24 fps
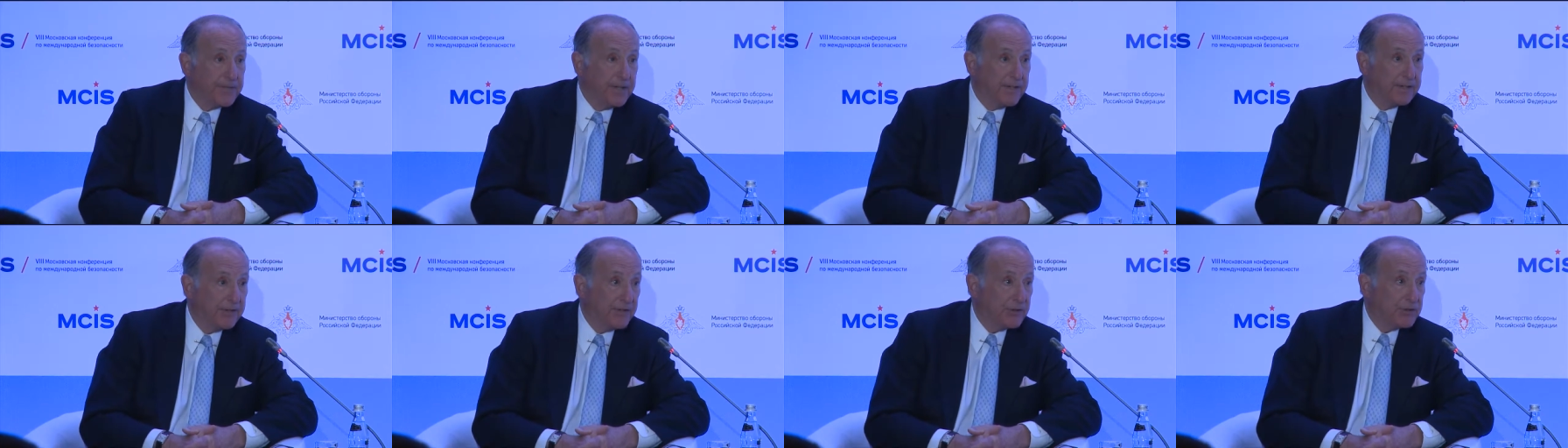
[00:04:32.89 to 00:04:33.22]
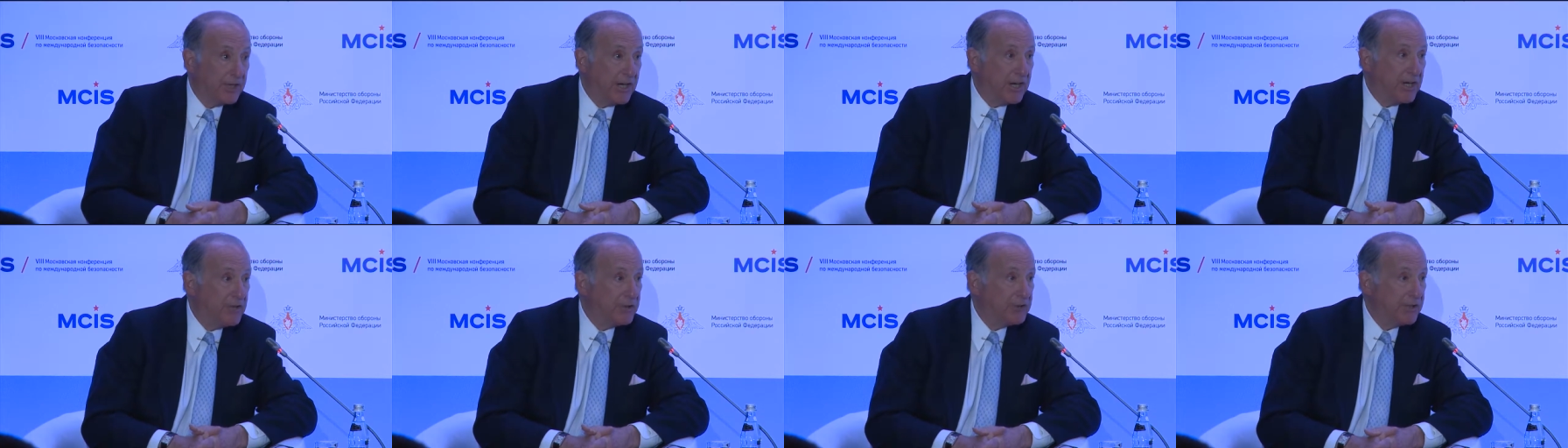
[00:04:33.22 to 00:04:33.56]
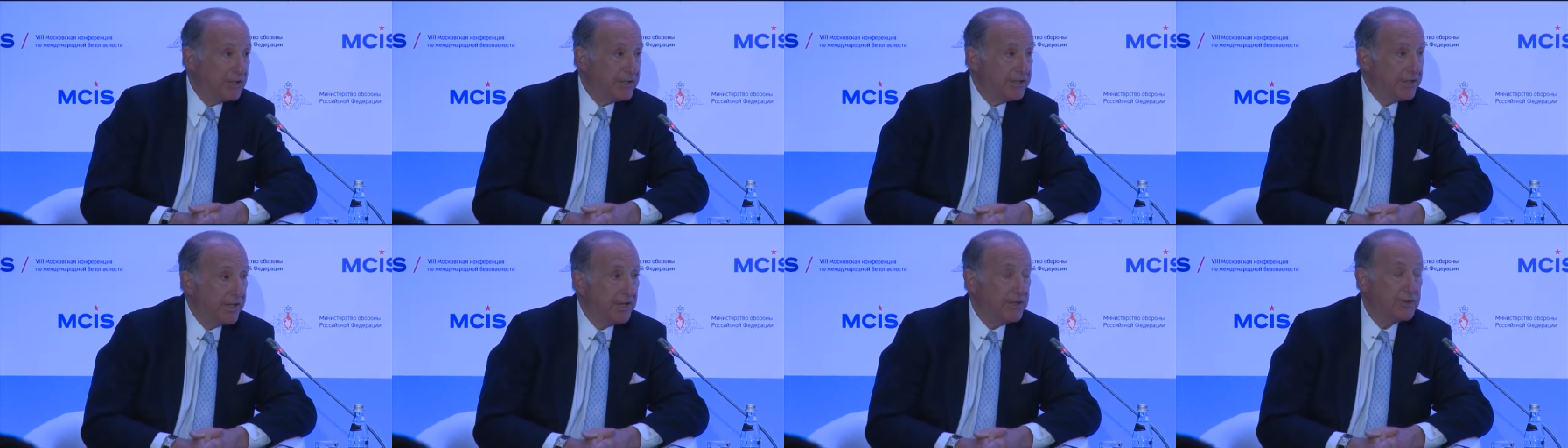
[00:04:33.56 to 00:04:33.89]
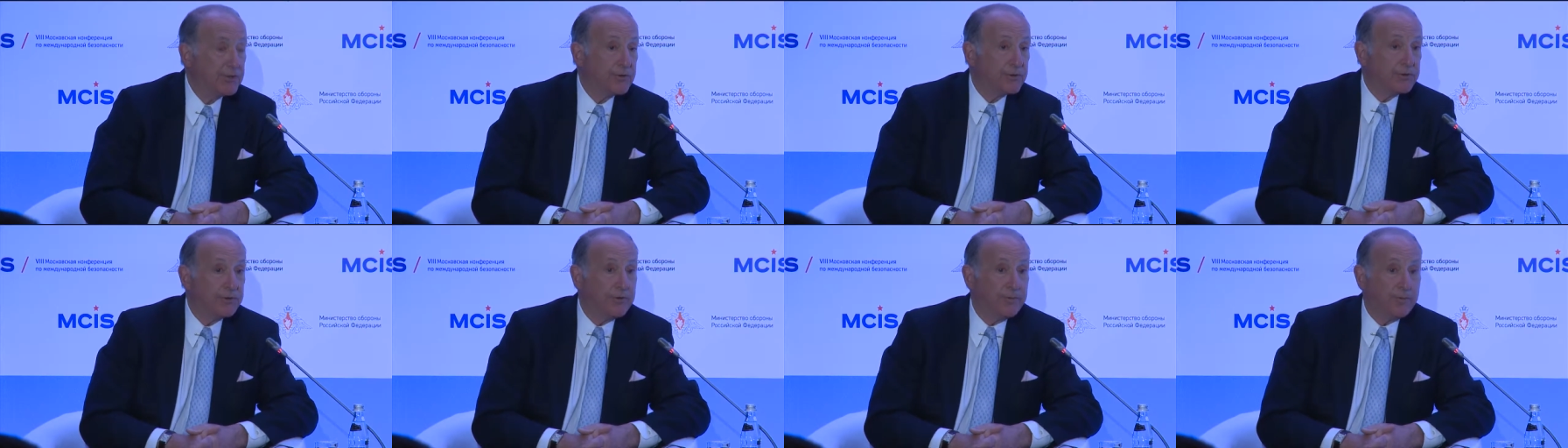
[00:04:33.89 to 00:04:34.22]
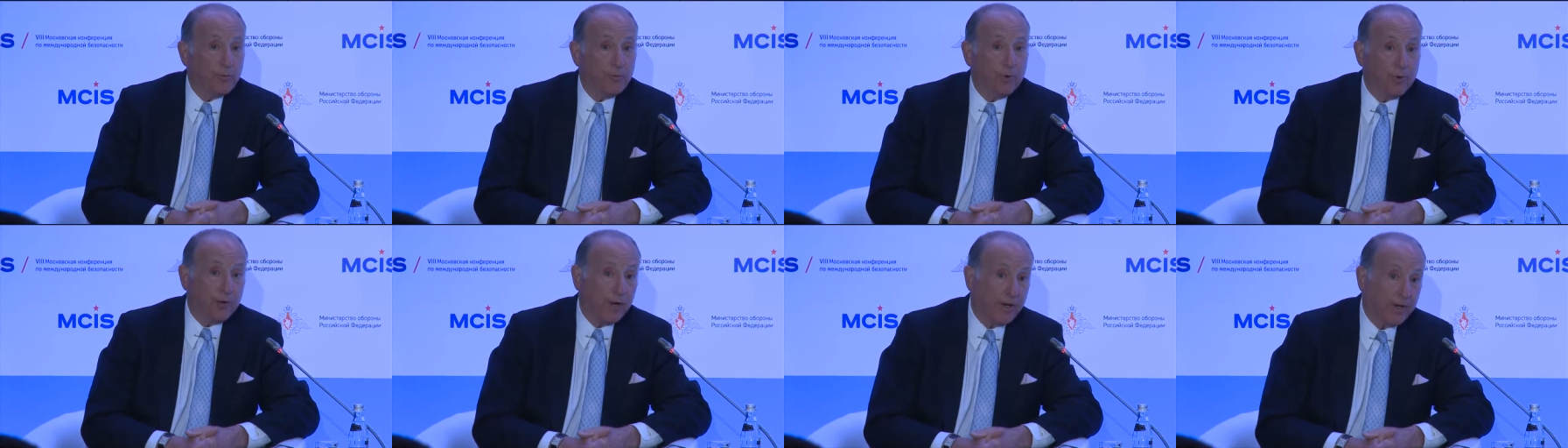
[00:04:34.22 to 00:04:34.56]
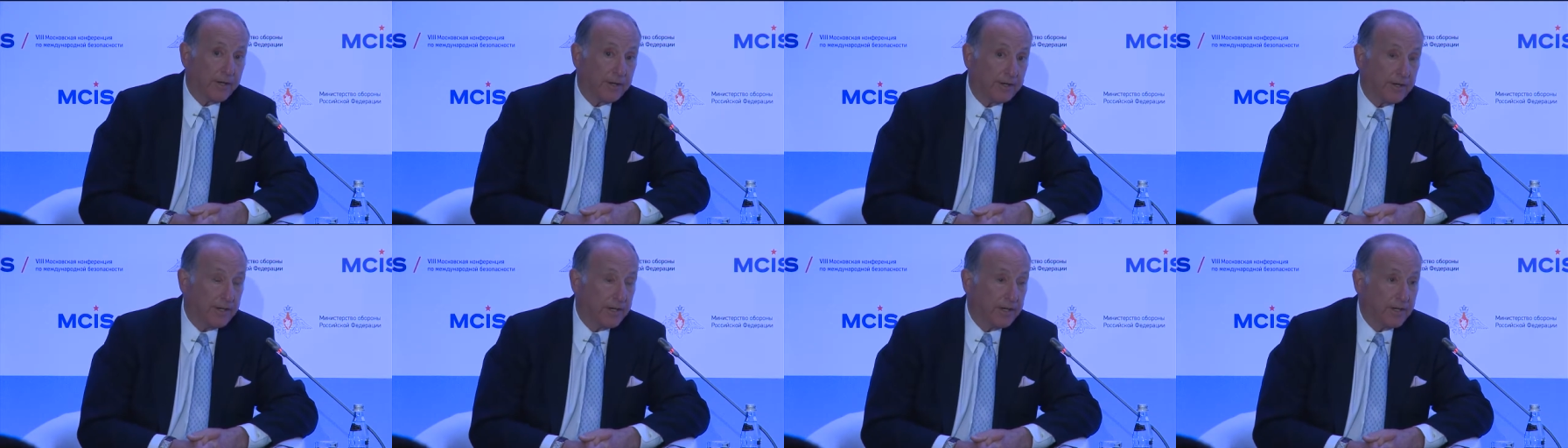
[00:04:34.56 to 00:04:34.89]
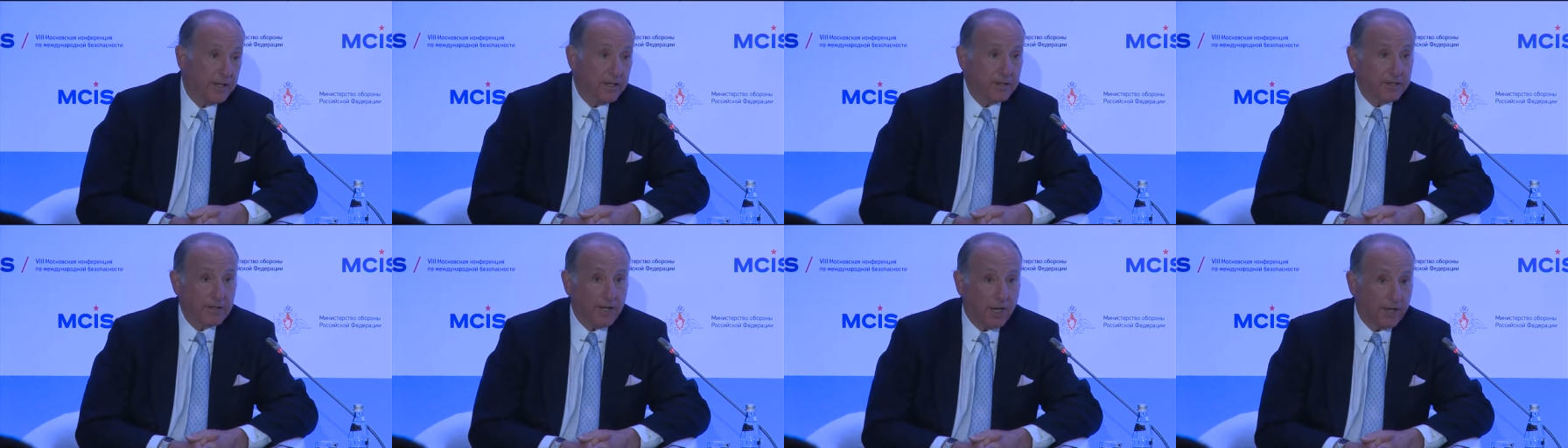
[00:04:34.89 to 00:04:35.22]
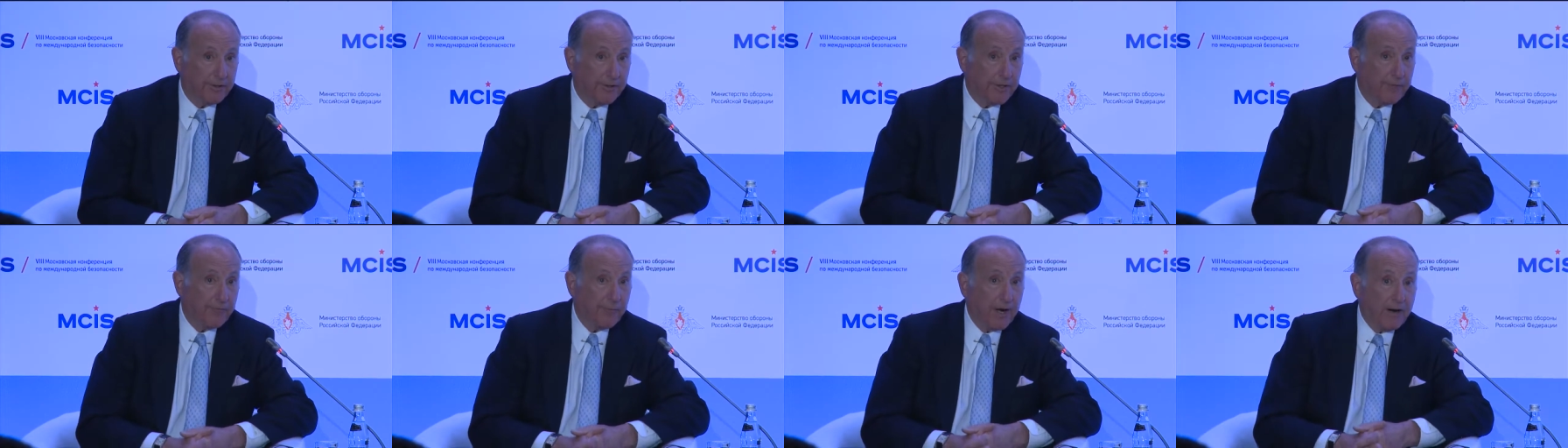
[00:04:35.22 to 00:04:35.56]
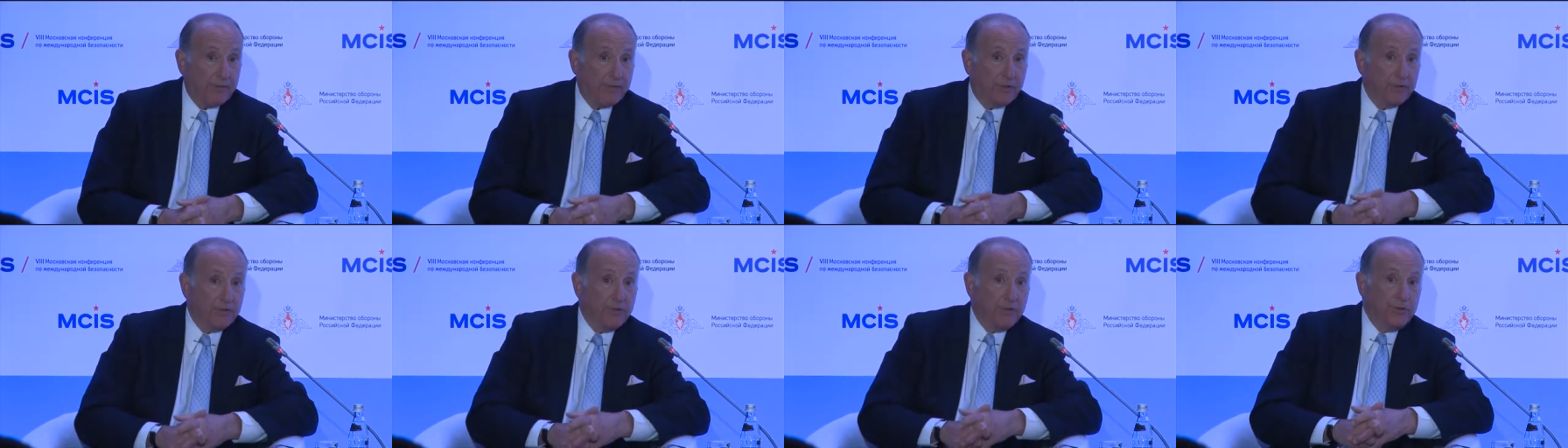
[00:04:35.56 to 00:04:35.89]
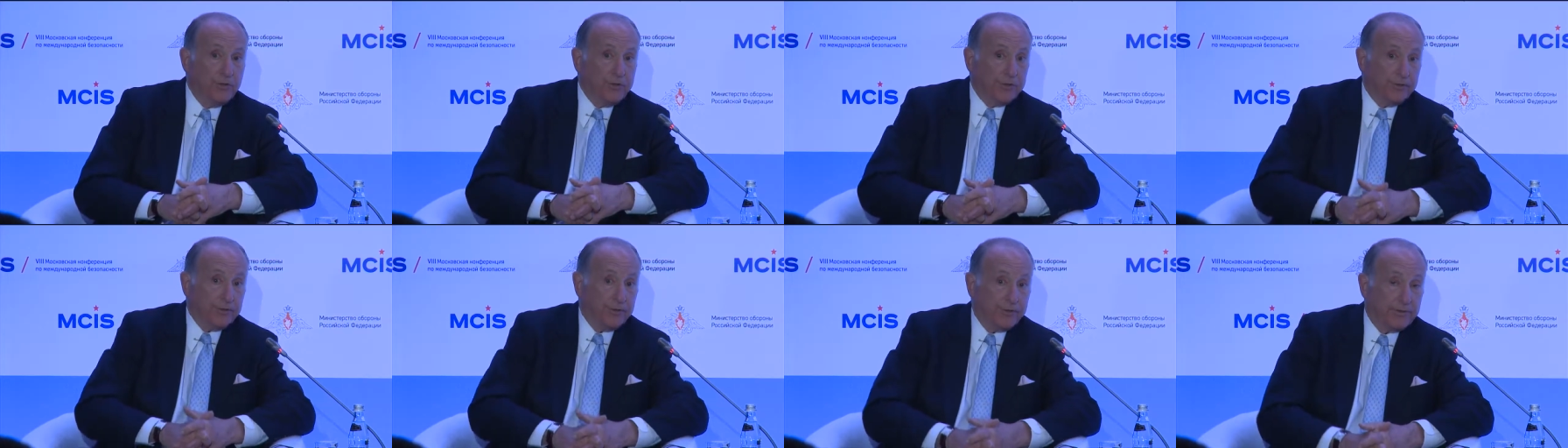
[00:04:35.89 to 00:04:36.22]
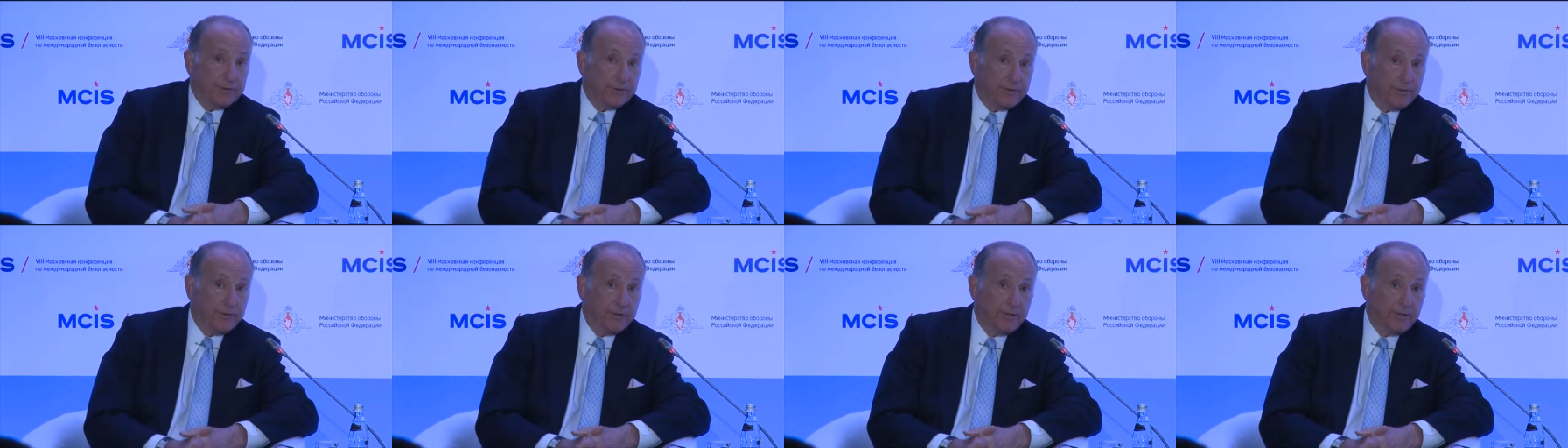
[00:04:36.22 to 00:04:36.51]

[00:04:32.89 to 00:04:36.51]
the changing nature of war, colored revolutions.